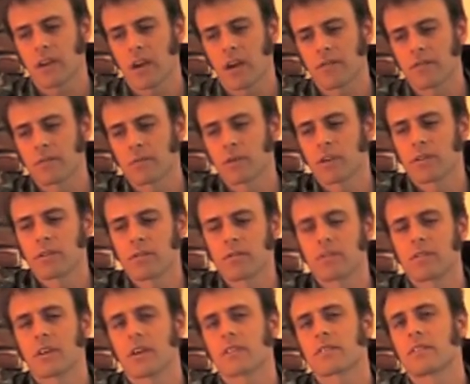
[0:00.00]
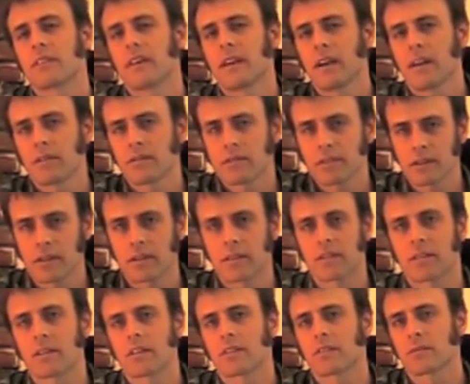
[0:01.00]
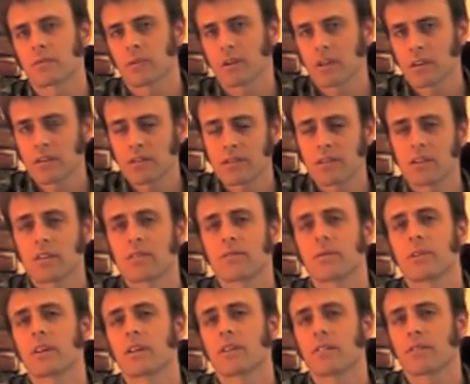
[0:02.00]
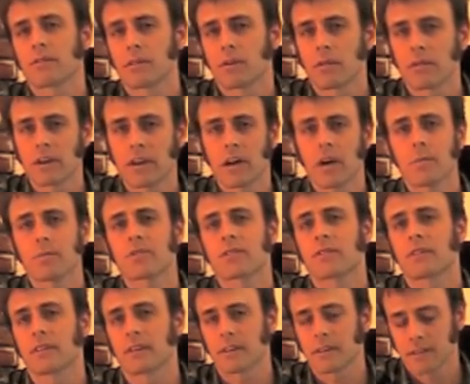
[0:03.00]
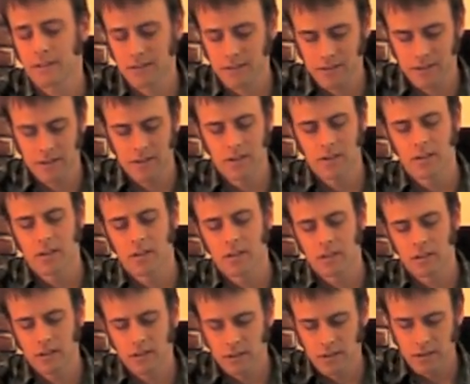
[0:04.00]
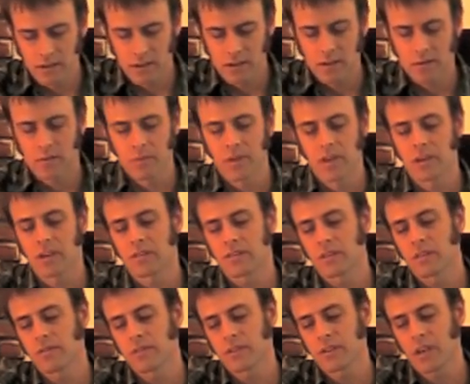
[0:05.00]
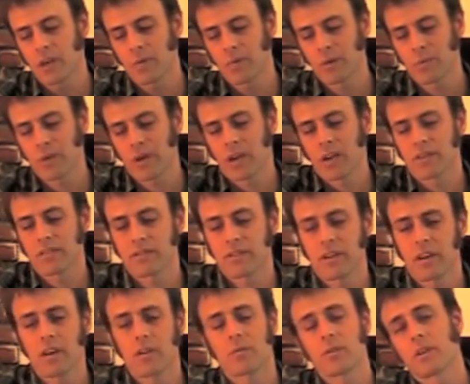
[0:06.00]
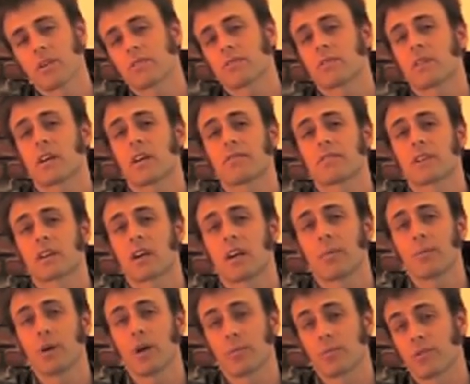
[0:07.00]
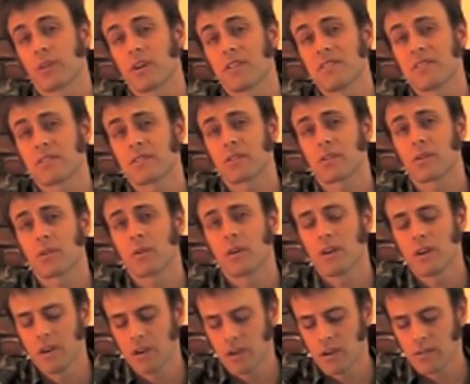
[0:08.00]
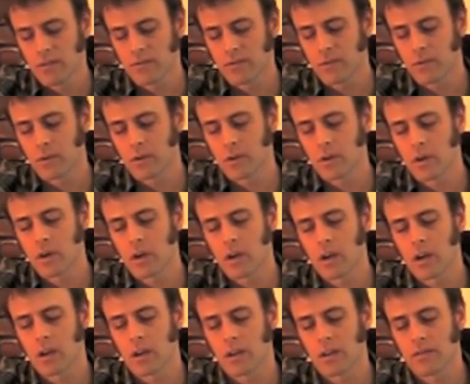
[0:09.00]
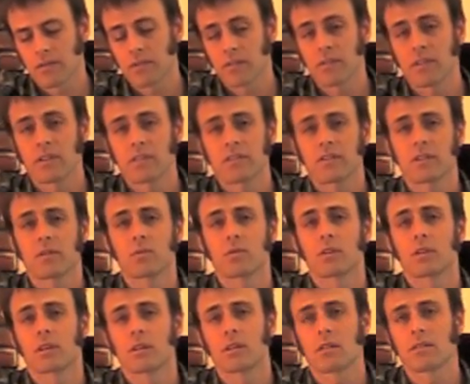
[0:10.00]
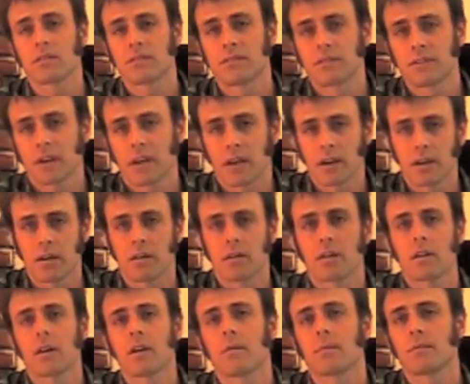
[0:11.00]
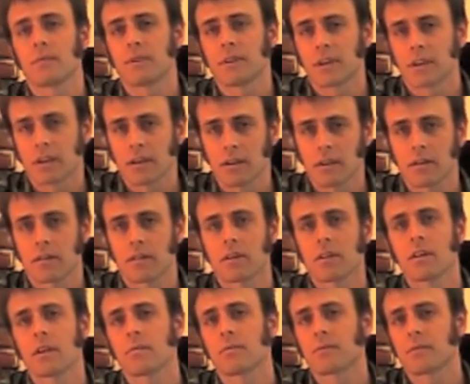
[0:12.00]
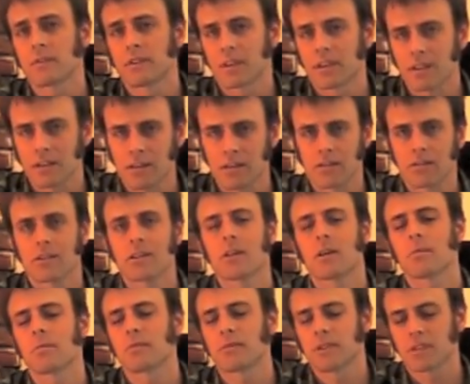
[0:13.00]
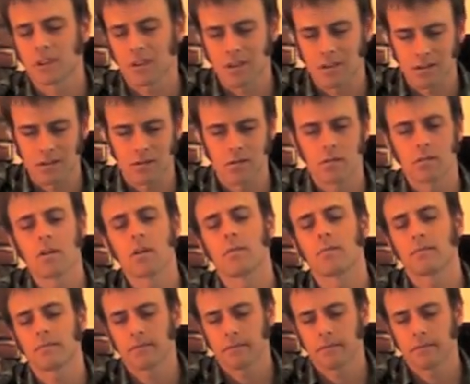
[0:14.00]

after we do just downs like this, we're going to see if we can throw the ups in there. Because every time we pass down, we also have to come up, right? So for this, then we'll go down, up, down, up, down, up, down, up.